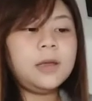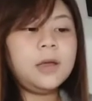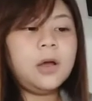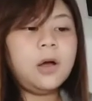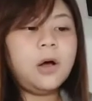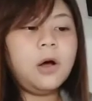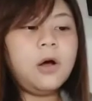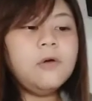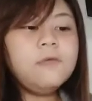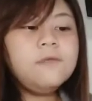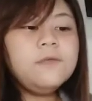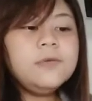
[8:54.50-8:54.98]

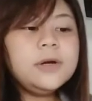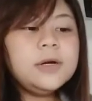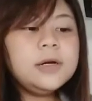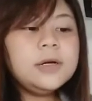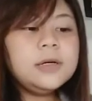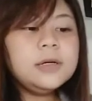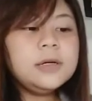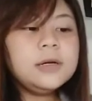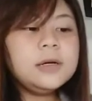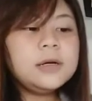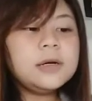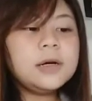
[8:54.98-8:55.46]
Over
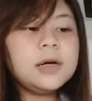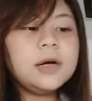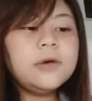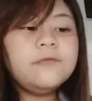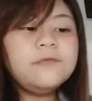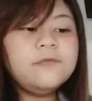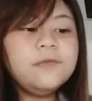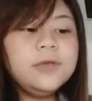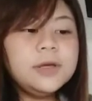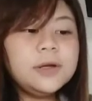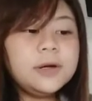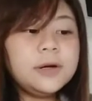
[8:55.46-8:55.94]
a
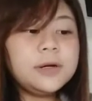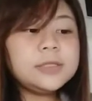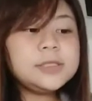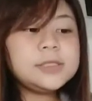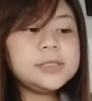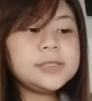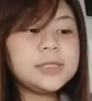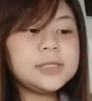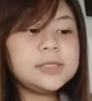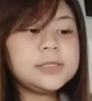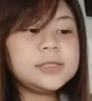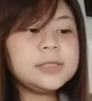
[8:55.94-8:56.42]
year
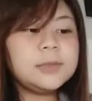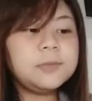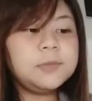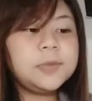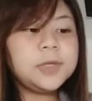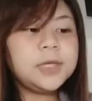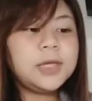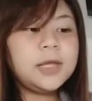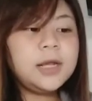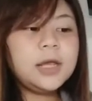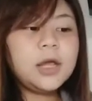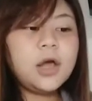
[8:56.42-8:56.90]
since the
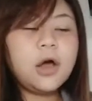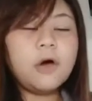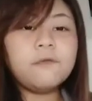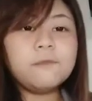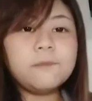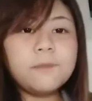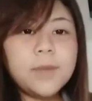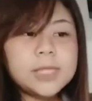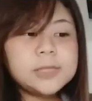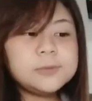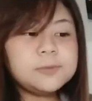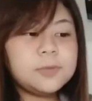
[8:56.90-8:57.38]
beginning of
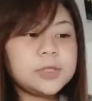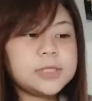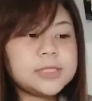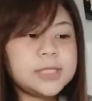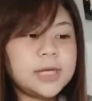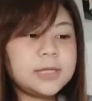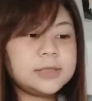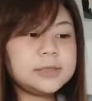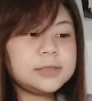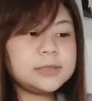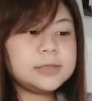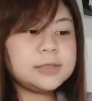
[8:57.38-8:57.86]
mass
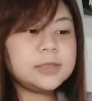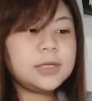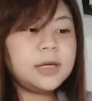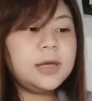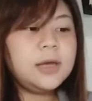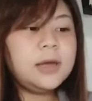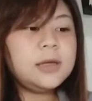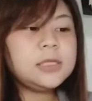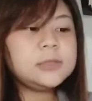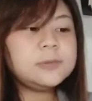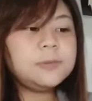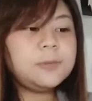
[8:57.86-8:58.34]
protests,
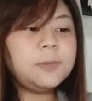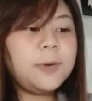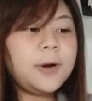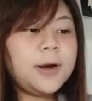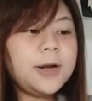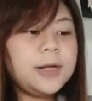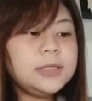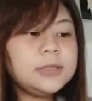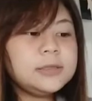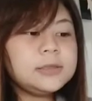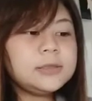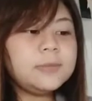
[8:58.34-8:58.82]

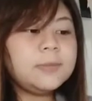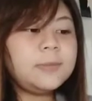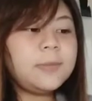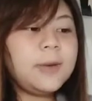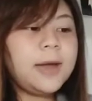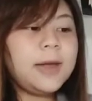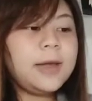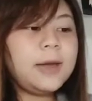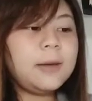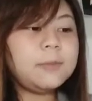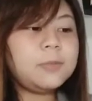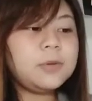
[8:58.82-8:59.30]
spread
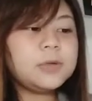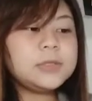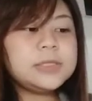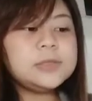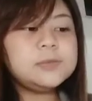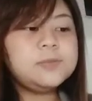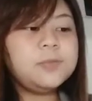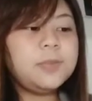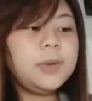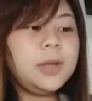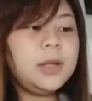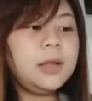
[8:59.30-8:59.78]
by a
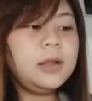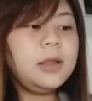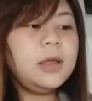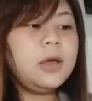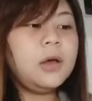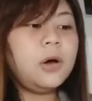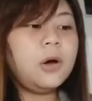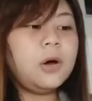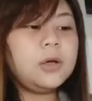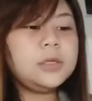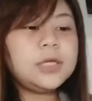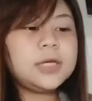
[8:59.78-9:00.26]
protest bill
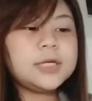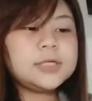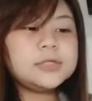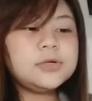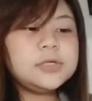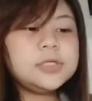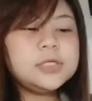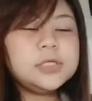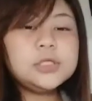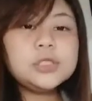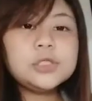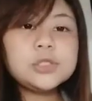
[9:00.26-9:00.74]
on the
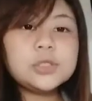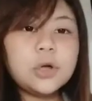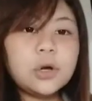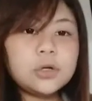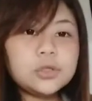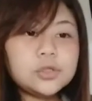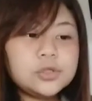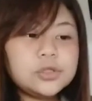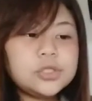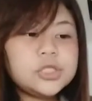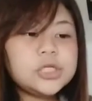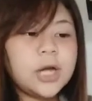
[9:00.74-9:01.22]
extradition
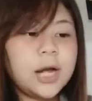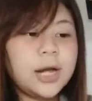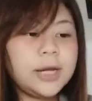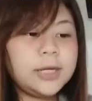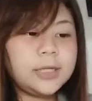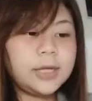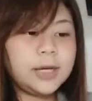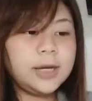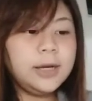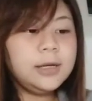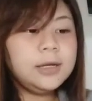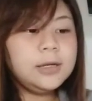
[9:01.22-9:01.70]
to
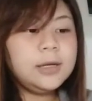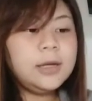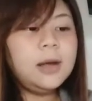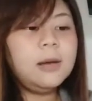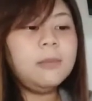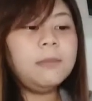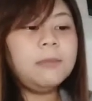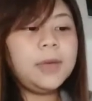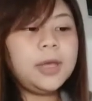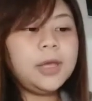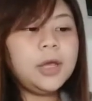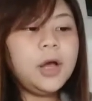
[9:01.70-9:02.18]
China,
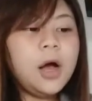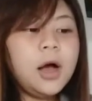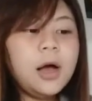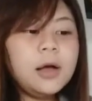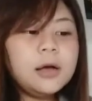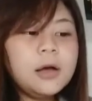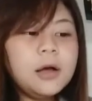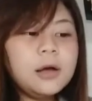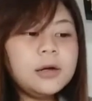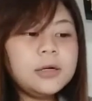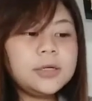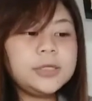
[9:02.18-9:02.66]
many Hong
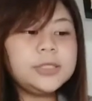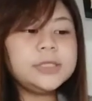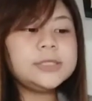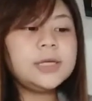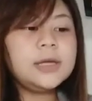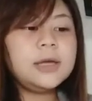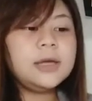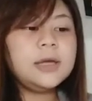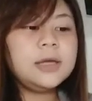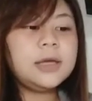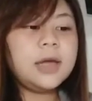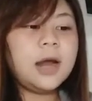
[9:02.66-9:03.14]
Kongers
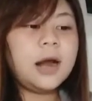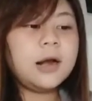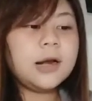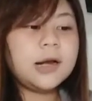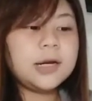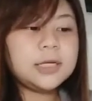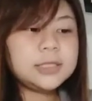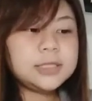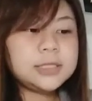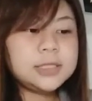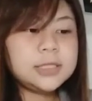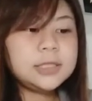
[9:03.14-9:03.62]
are
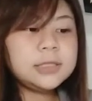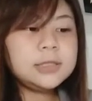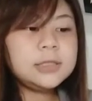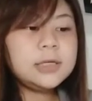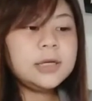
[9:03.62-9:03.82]
acting